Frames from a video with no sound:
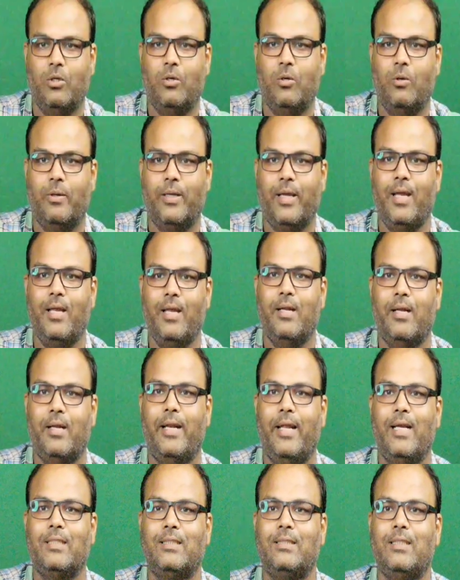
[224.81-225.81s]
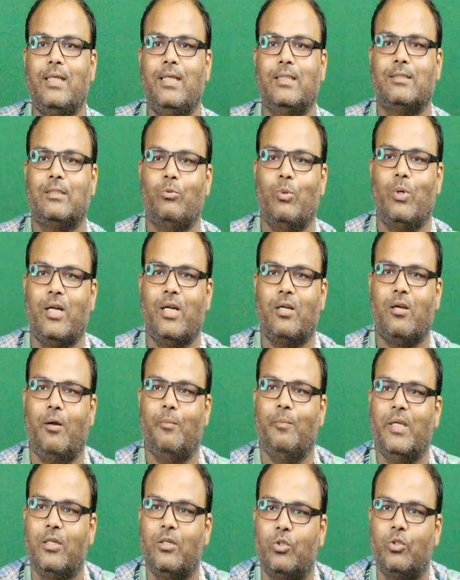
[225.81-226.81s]
Okay. Next is we are
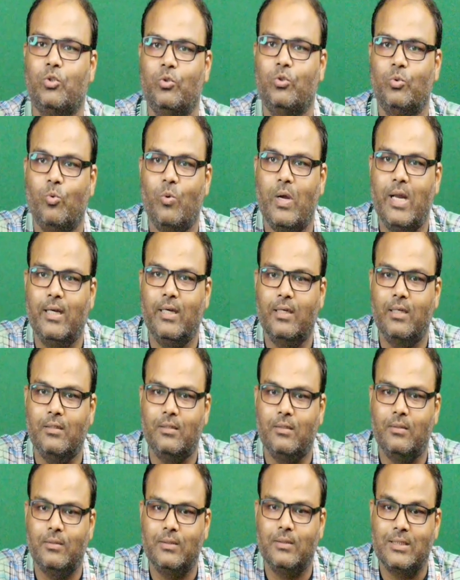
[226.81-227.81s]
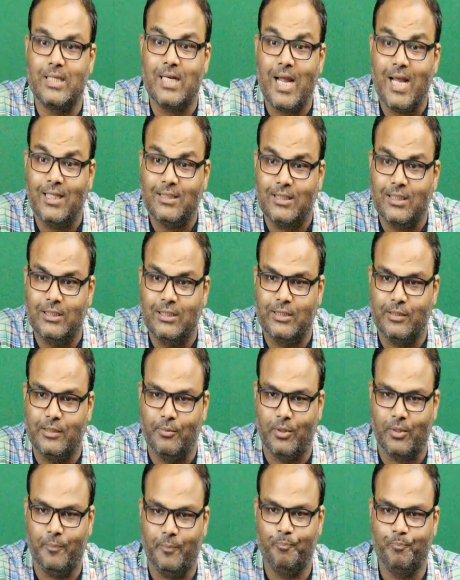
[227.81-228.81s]
coming to one trans
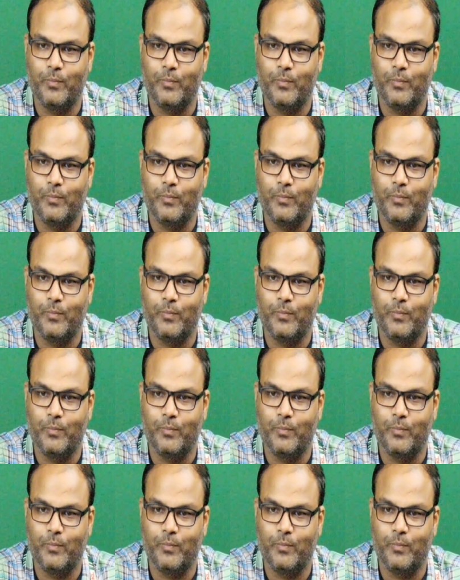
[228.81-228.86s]
receiver.